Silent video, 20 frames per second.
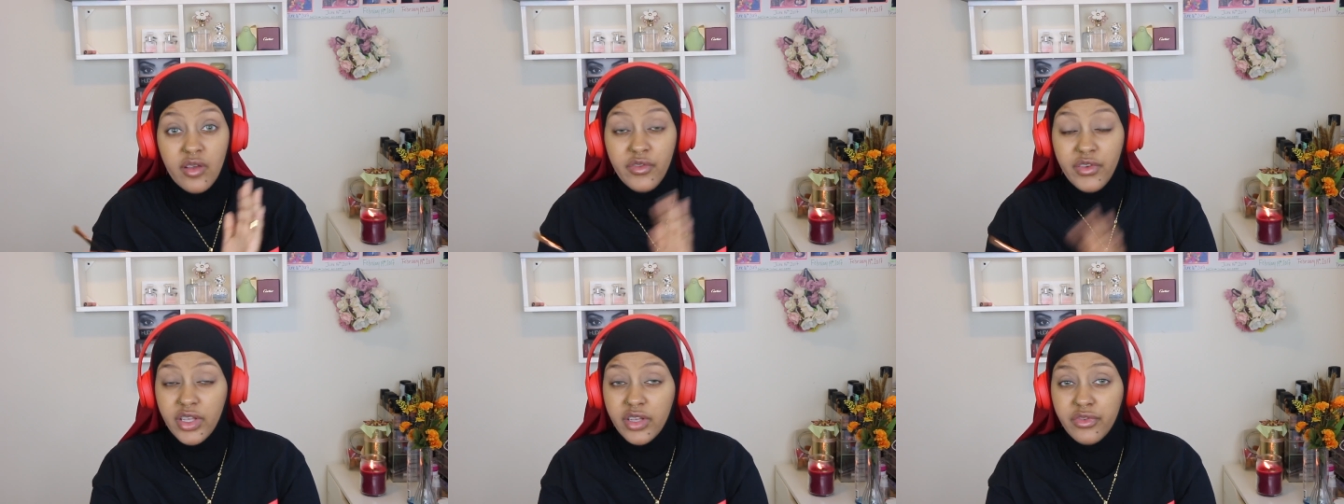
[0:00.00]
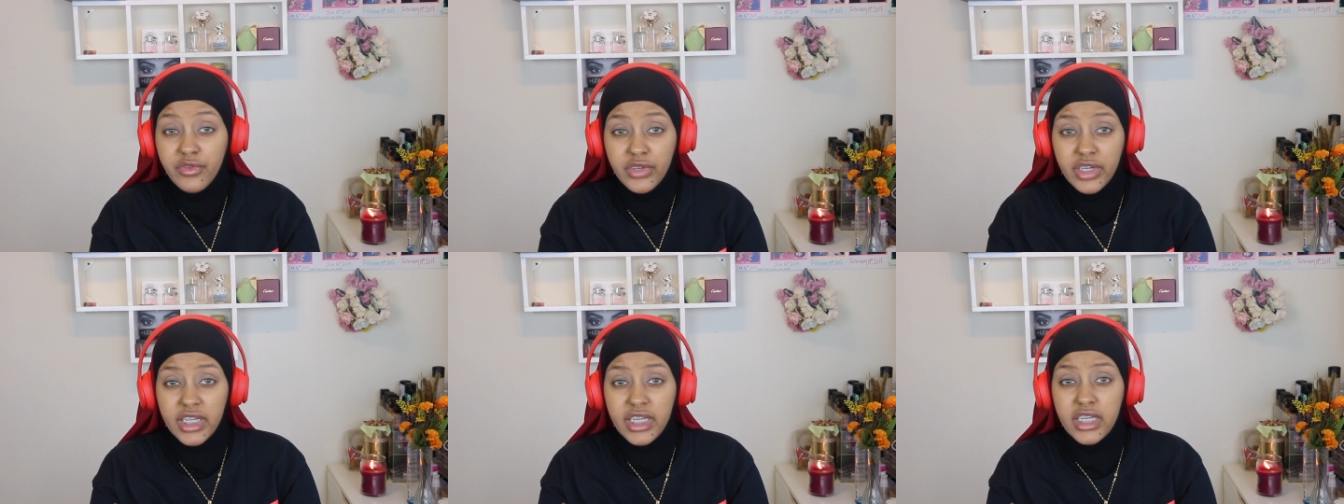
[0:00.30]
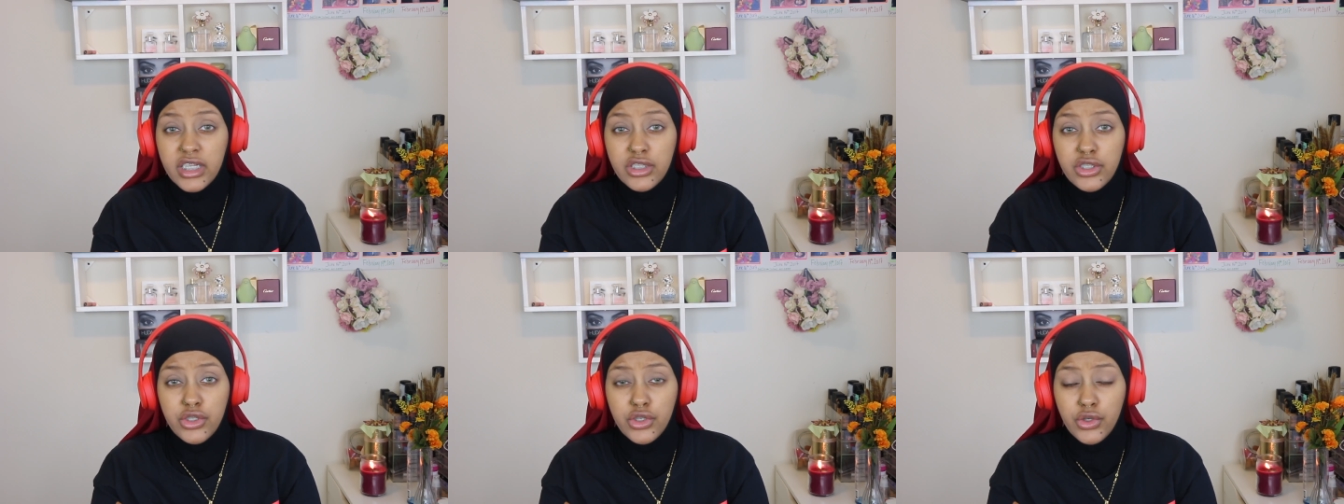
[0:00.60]
feel
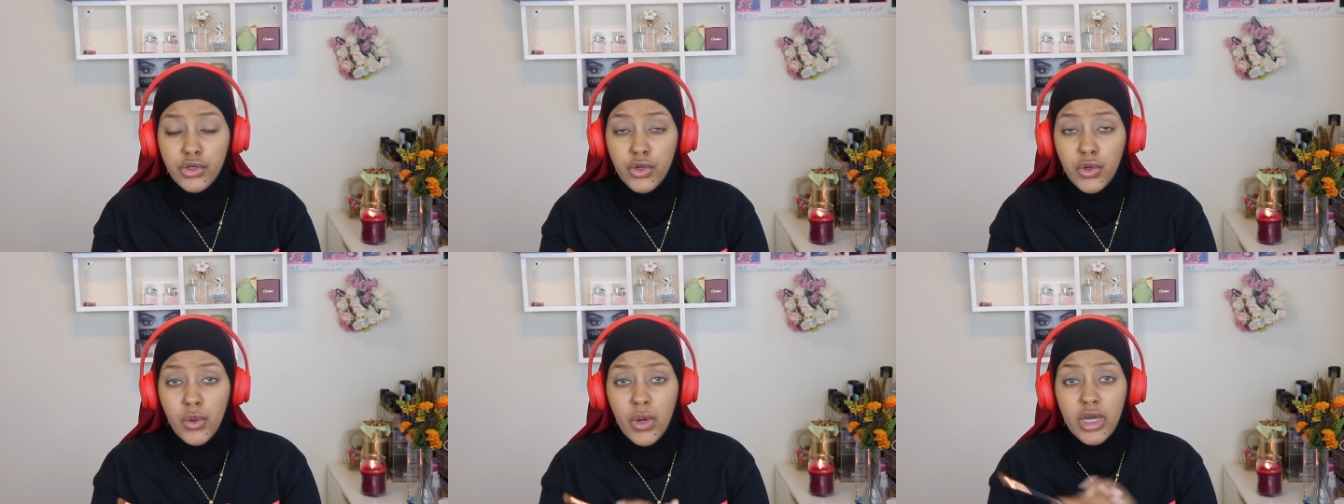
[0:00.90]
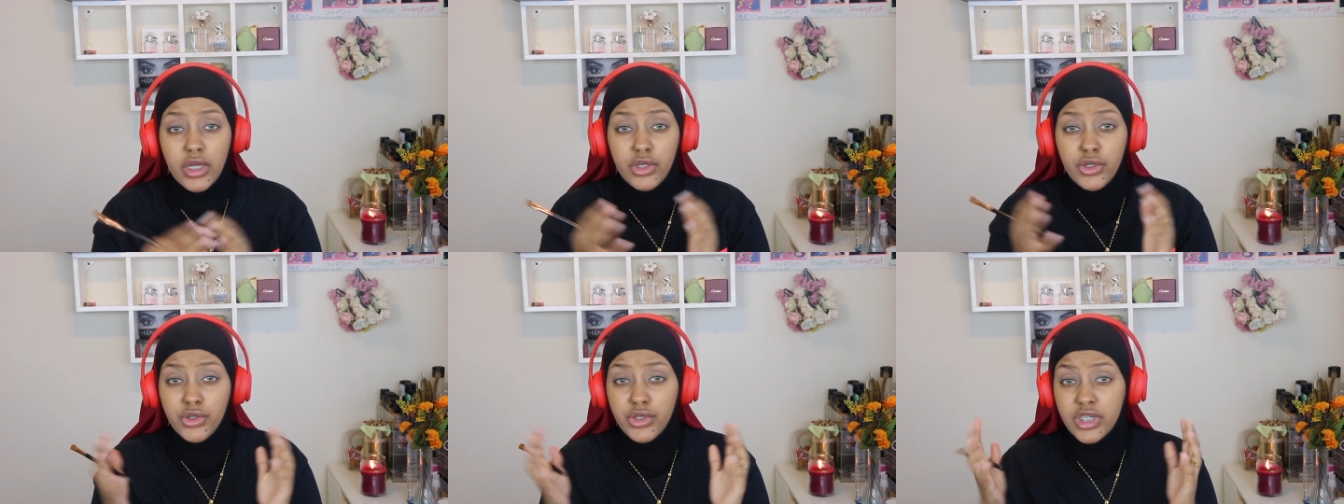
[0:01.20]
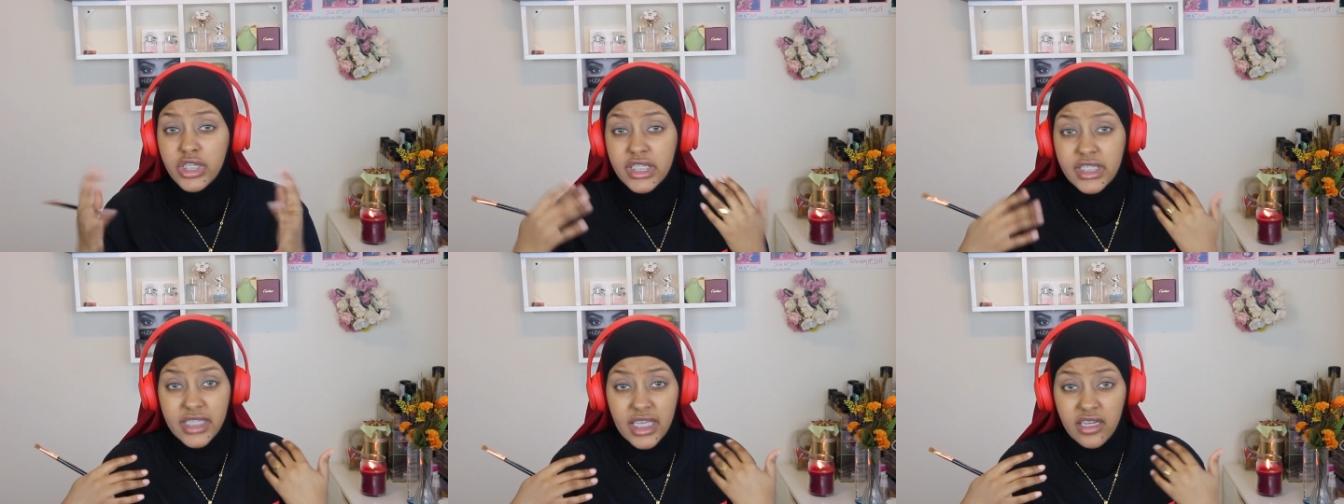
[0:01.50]
free to do
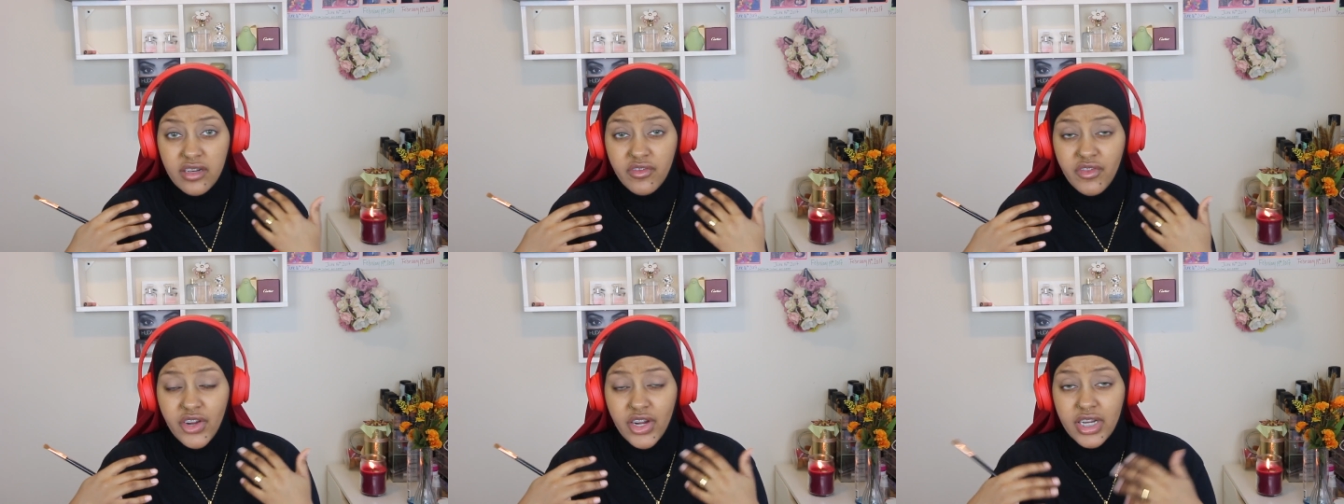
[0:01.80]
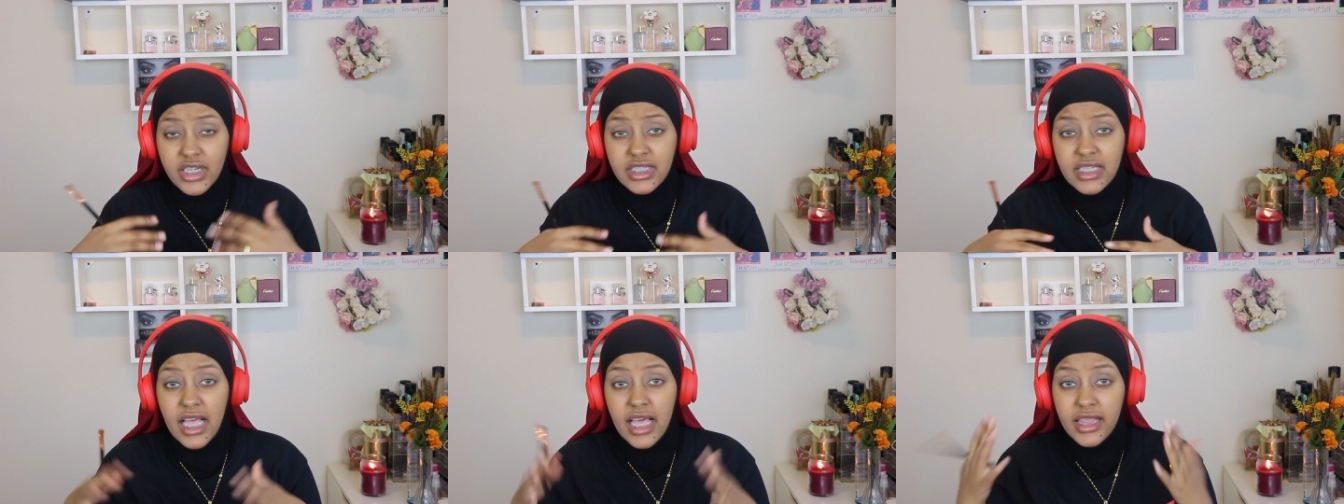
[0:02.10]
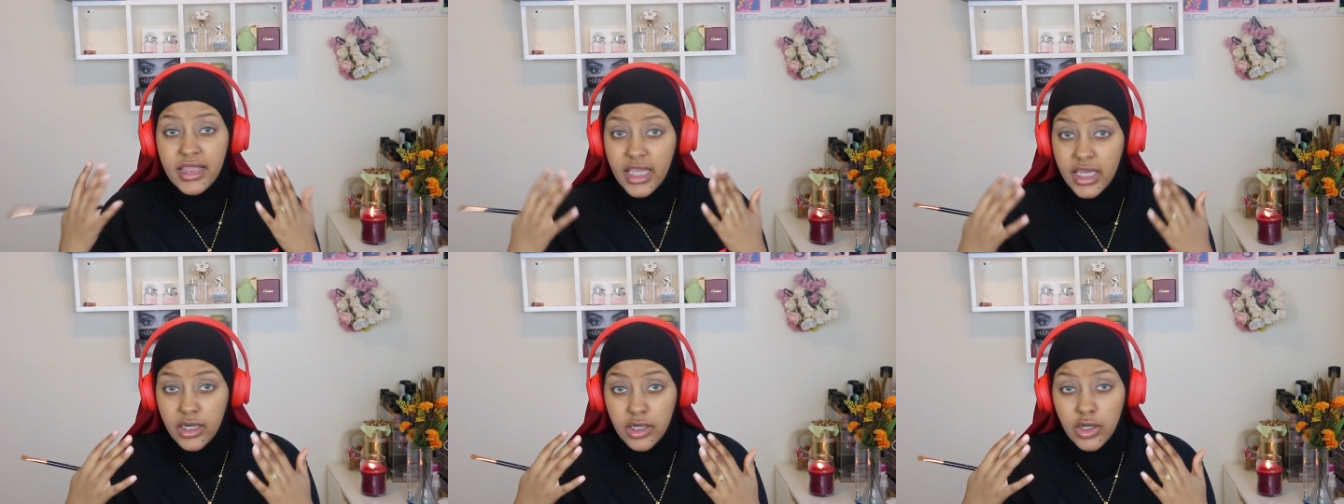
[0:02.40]
your skin first
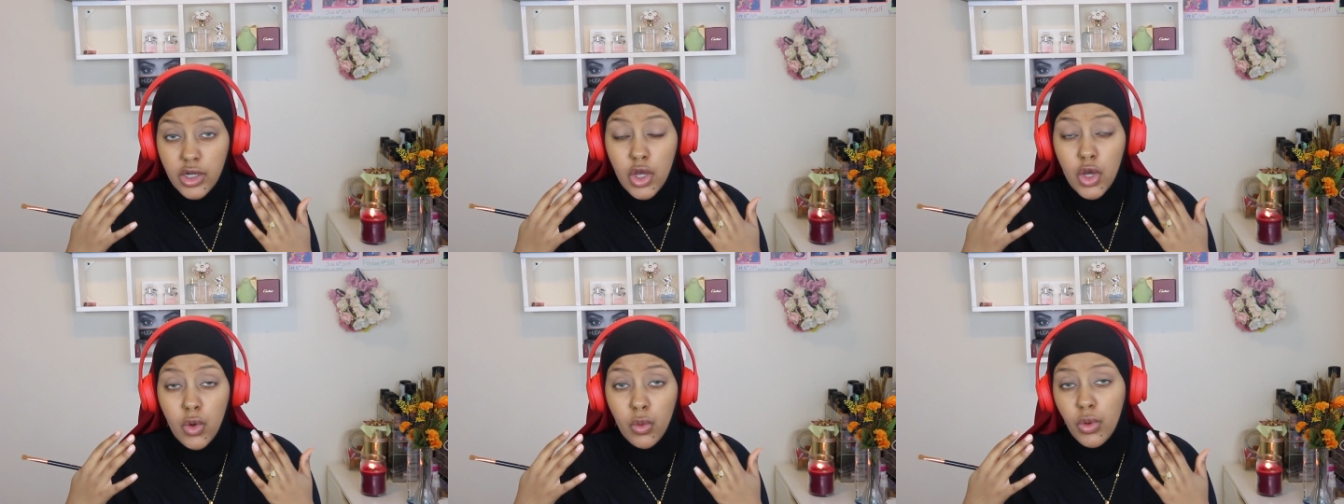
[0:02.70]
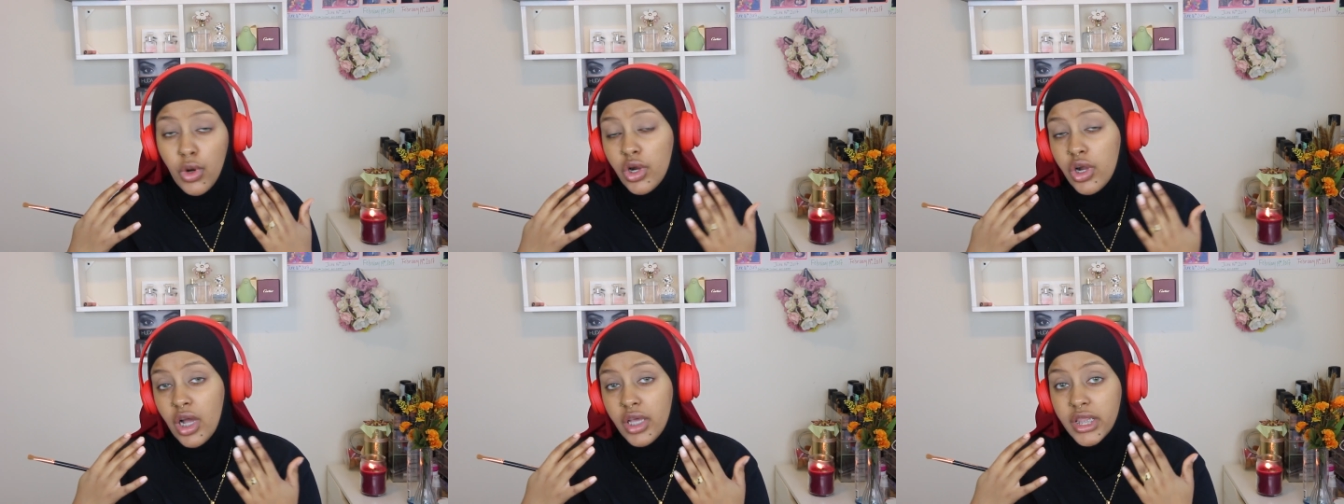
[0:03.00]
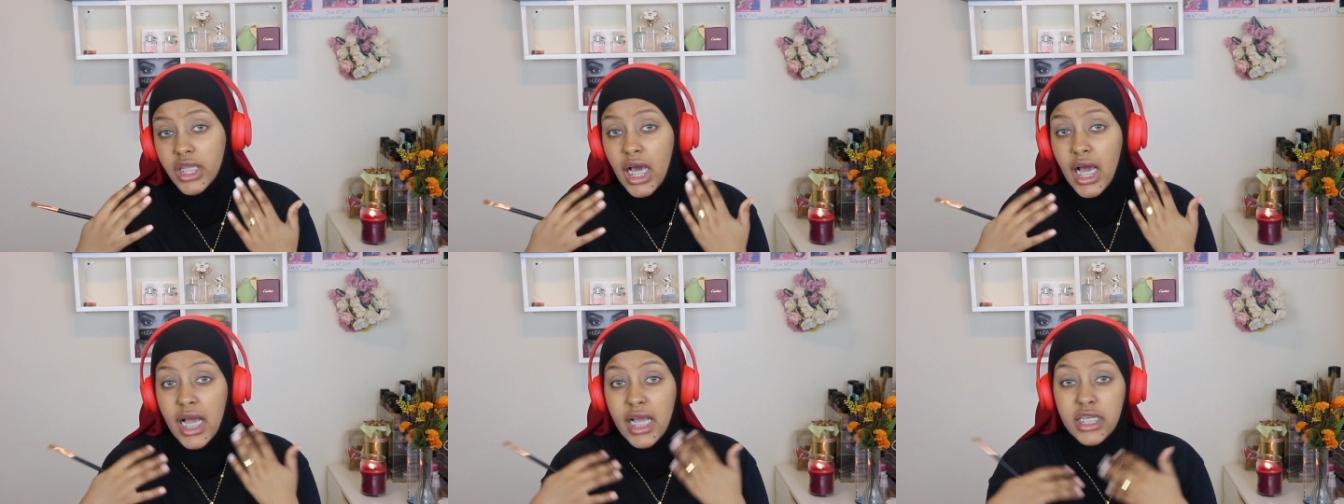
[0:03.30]
and then work
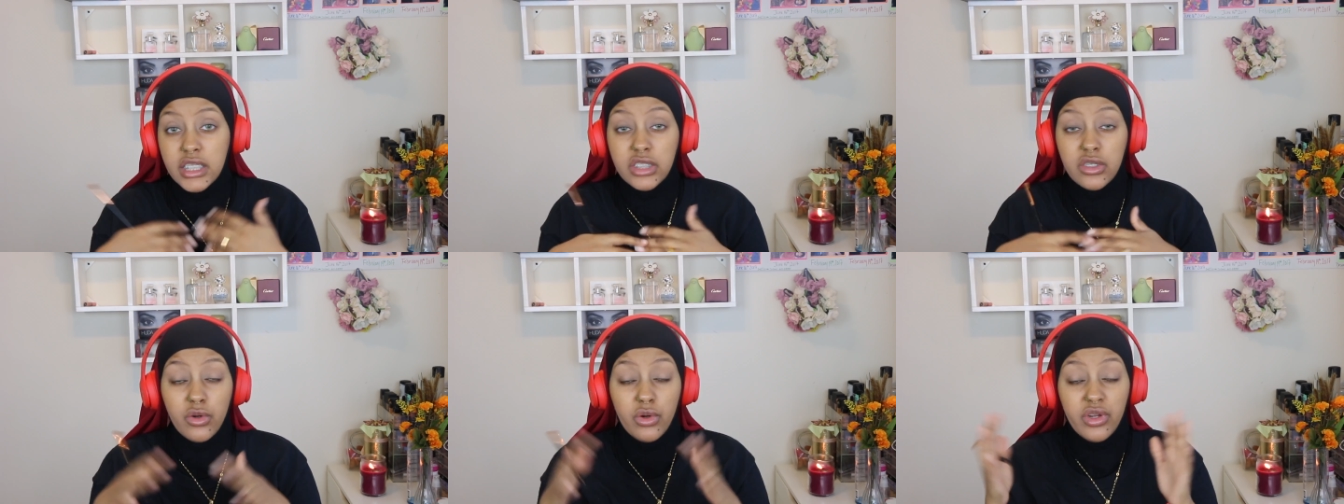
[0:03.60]
on the eyes,